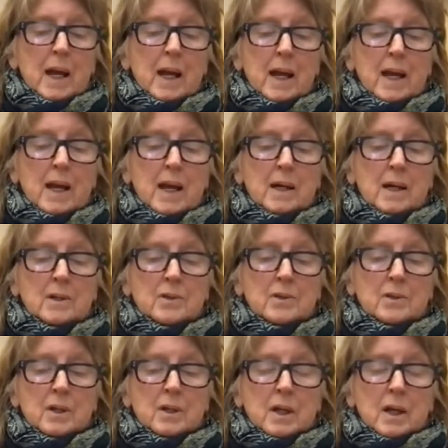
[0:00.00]

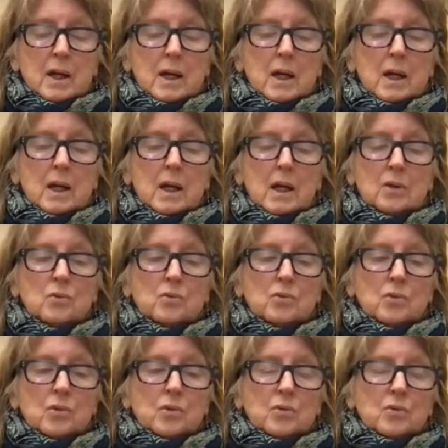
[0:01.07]
And
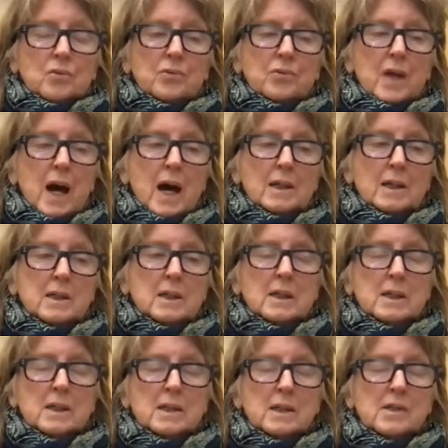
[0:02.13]
that
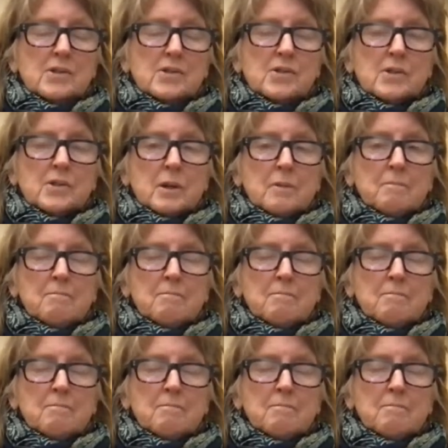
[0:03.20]
is,